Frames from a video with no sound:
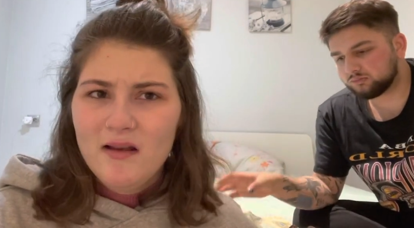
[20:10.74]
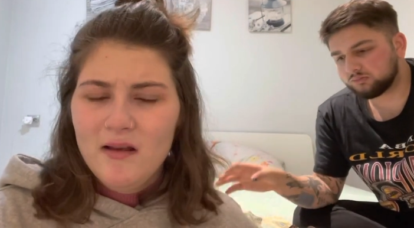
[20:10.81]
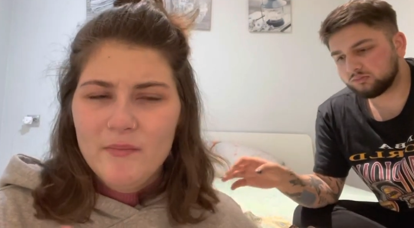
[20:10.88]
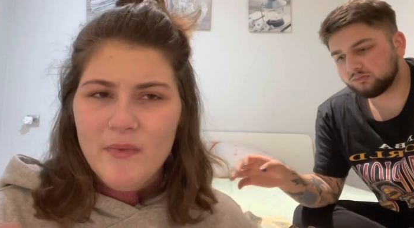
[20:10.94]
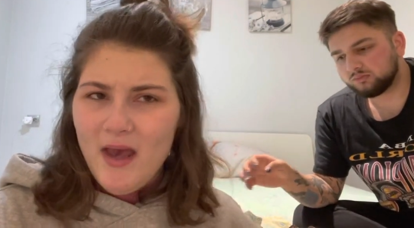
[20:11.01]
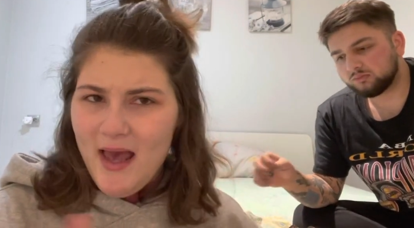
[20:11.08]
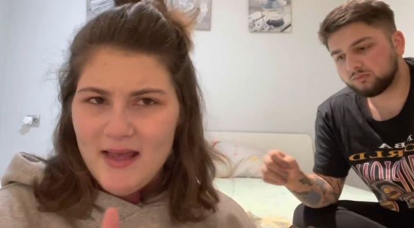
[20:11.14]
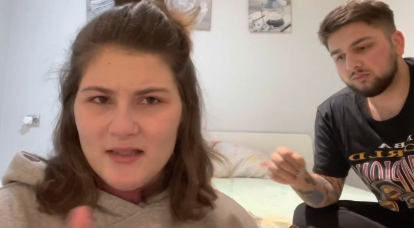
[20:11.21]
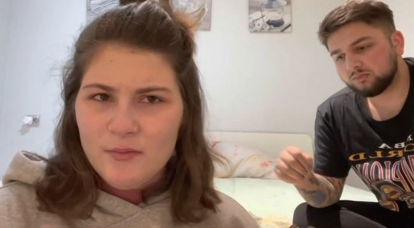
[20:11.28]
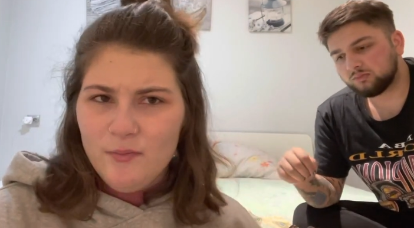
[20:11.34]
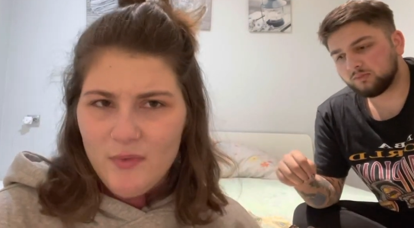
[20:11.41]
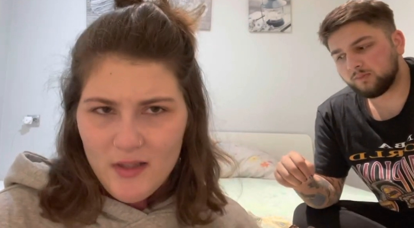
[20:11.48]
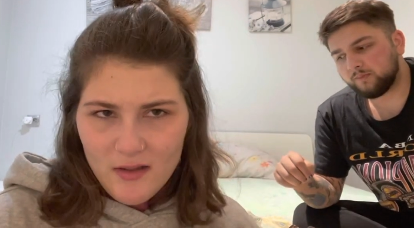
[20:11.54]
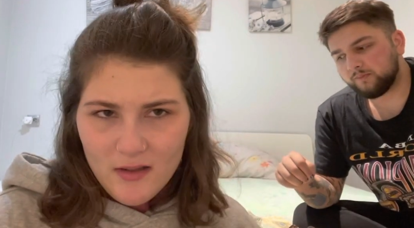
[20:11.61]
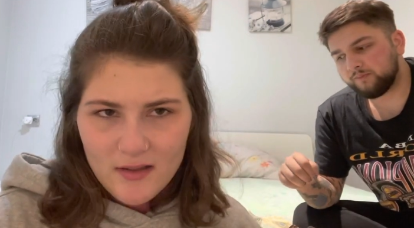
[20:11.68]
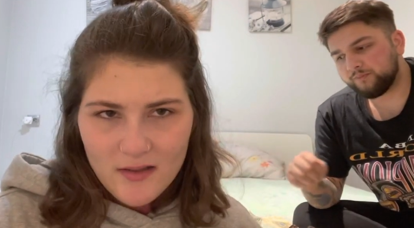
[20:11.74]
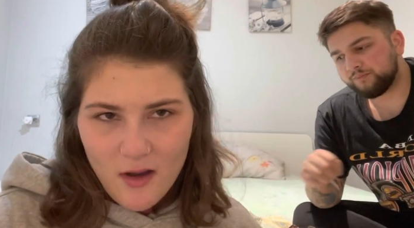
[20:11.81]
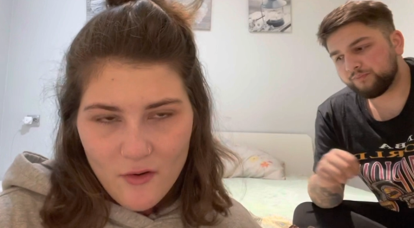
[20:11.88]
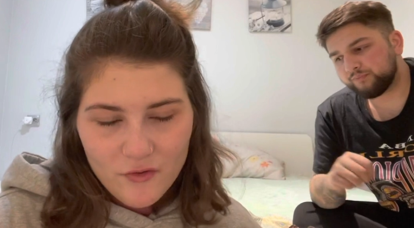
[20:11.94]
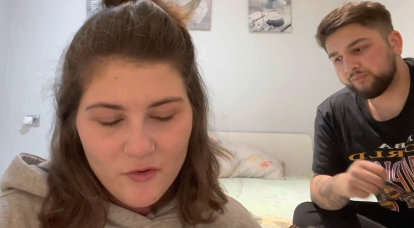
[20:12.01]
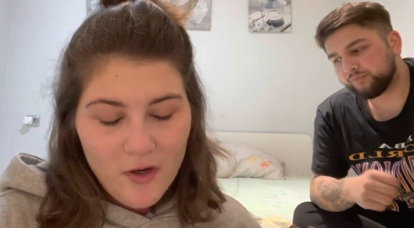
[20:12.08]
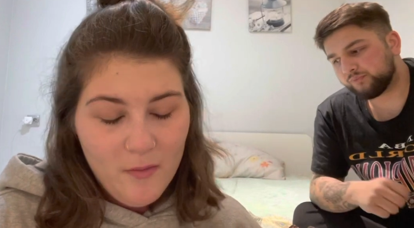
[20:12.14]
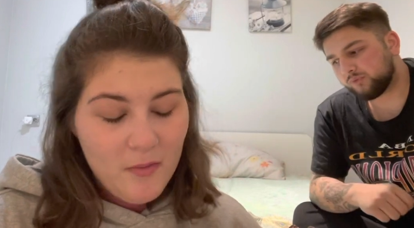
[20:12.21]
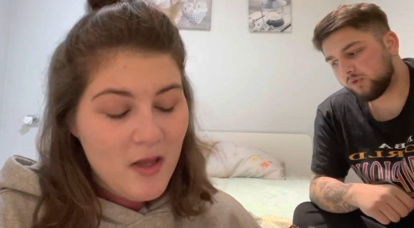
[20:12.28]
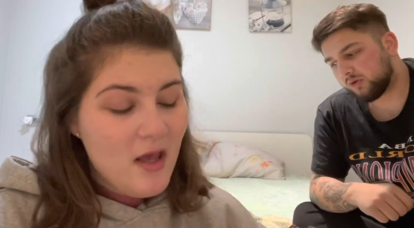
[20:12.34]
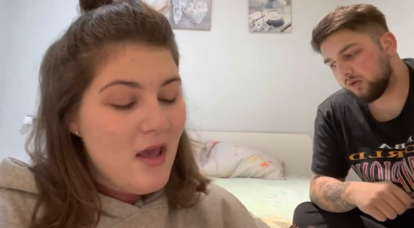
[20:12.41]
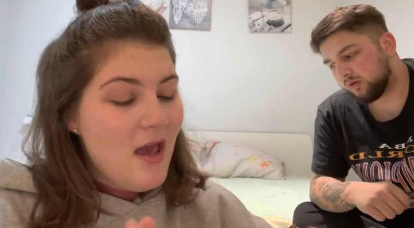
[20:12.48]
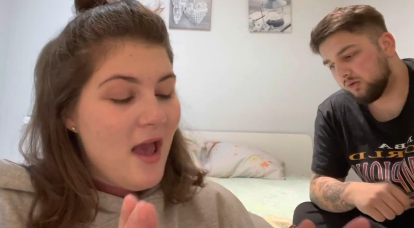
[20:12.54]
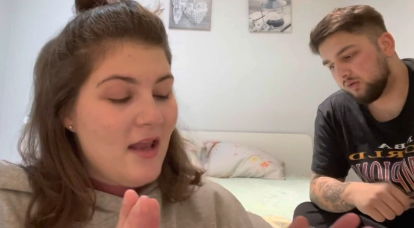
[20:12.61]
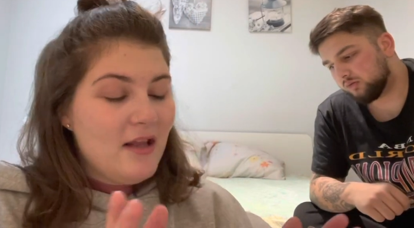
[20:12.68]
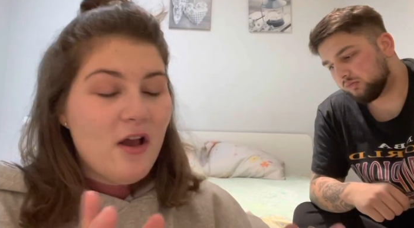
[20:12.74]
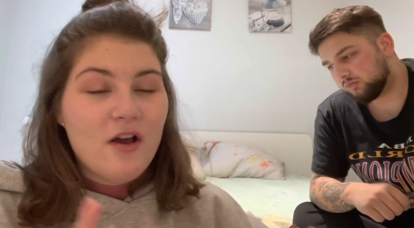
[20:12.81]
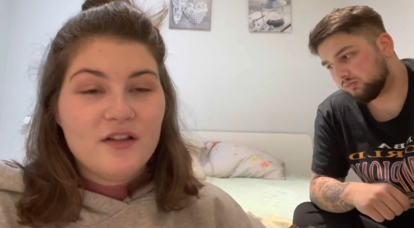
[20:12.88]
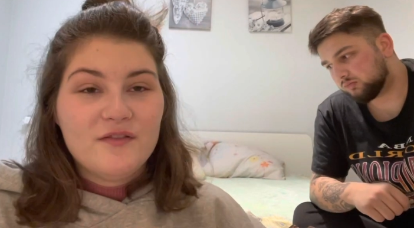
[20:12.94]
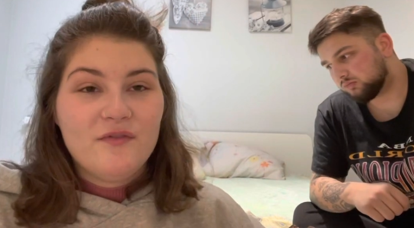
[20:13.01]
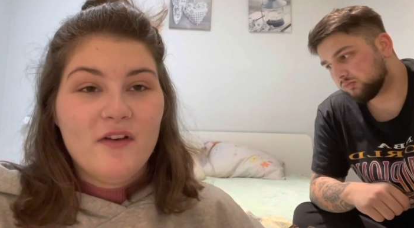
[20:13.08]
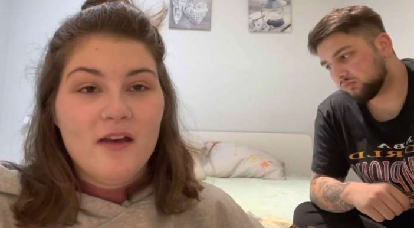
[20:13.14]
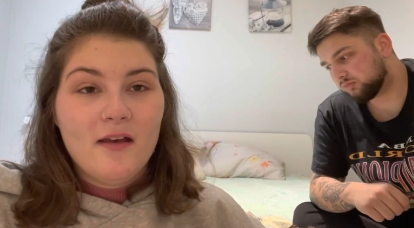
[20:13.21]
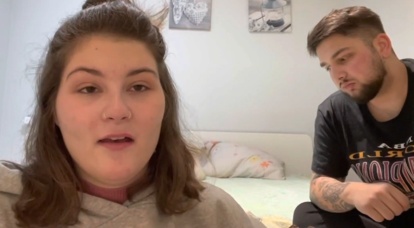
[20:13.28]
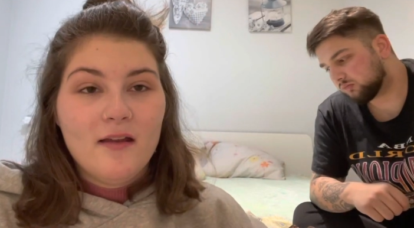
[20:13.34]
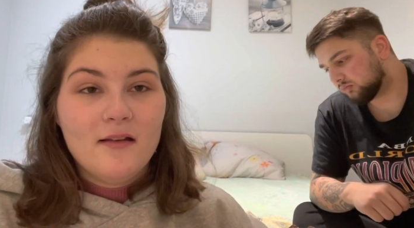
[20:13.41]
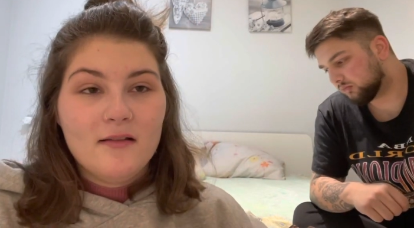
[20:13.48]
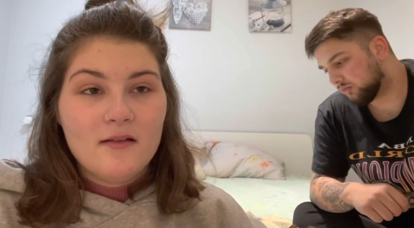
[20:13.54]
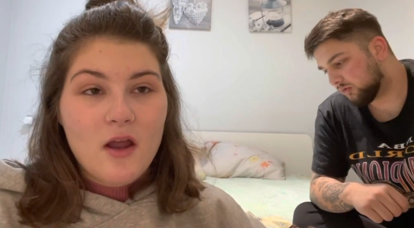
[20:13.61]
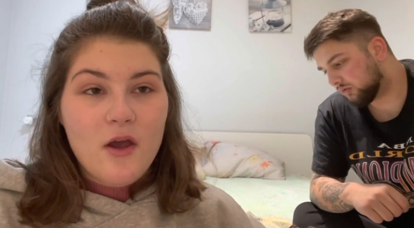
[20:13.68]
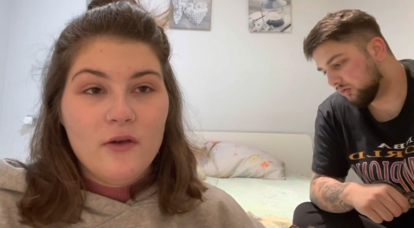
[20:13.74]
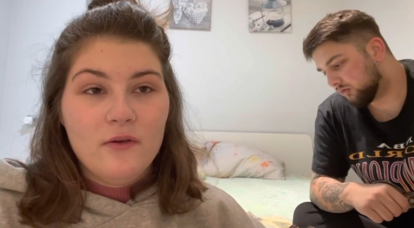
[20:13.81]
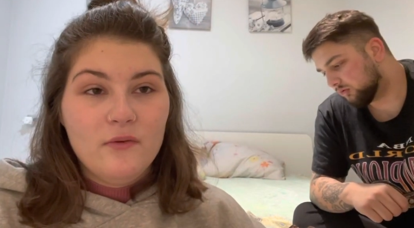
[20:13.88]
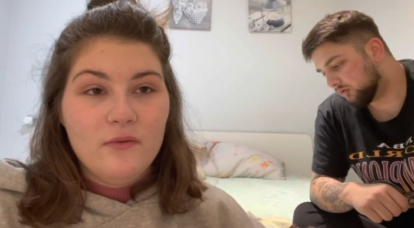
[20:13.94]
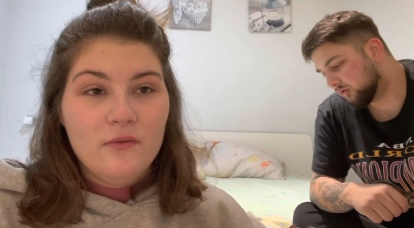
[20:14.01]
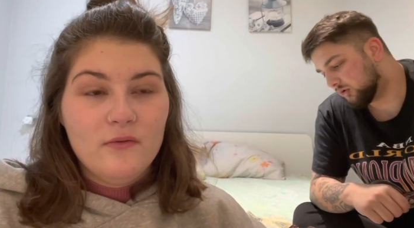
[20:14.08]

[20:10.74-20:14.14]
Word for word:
Speaker 1: but hasn't been this whole trip. And he asked for no